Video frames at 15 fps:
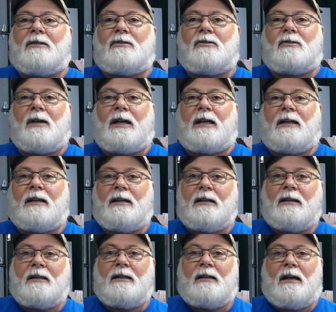
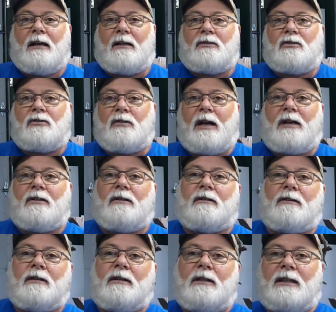
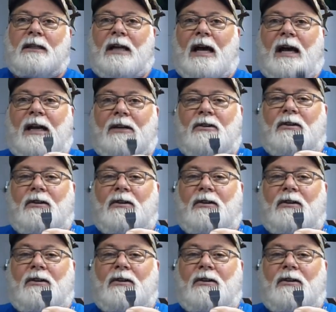straighter line,